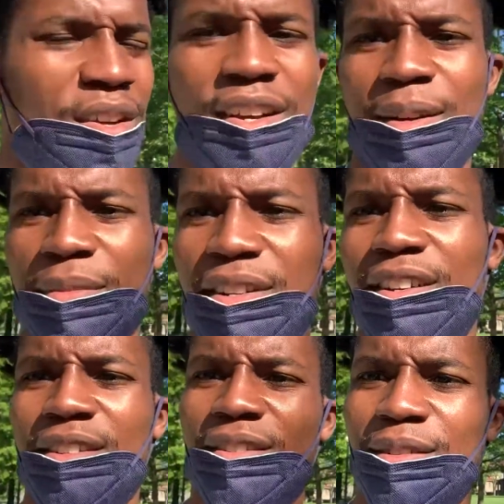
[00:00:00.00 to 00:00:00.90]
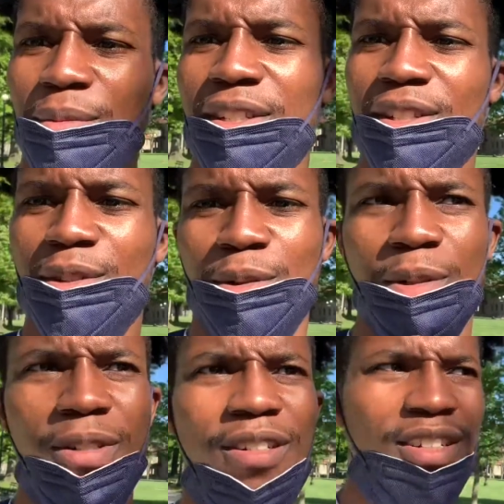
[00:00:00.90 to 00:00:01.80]
I'm done with
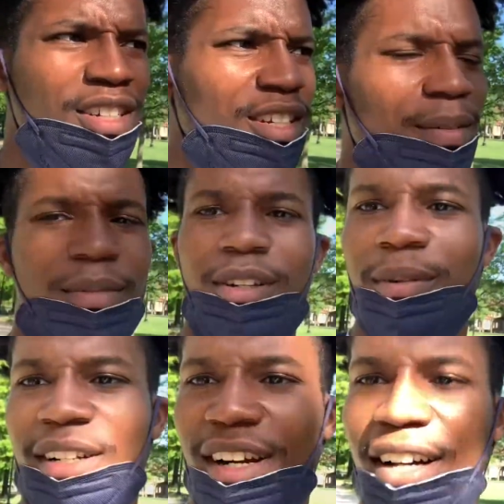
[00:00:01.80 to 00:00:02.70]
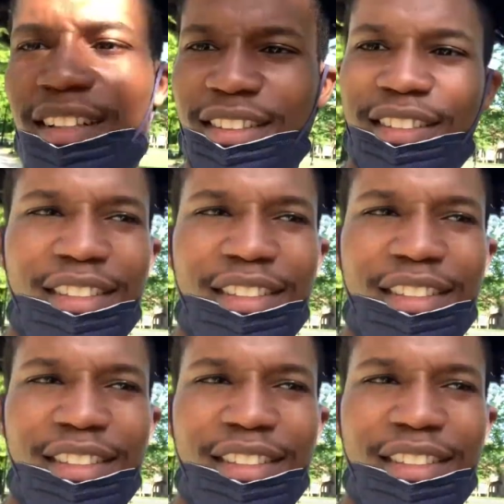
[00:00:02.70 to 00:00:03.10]
school. I'm done with college.